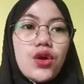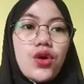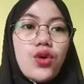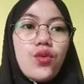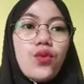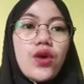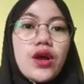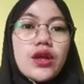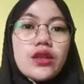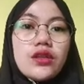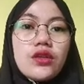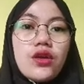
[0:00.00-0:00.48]

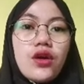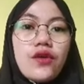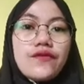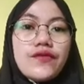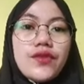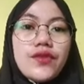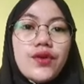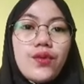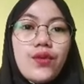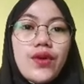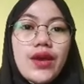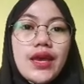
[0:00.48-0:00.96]
One of
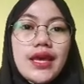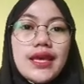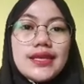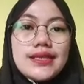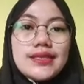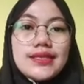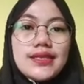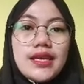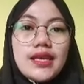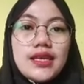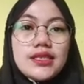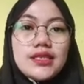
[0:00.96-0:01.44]
the ways
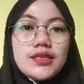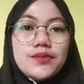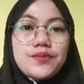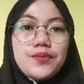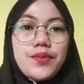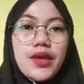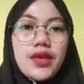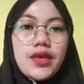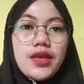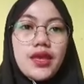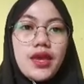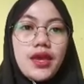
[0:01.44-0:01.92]
is
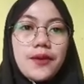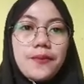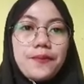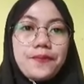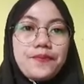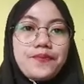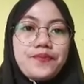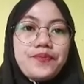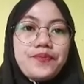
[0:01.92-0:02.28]
speaking.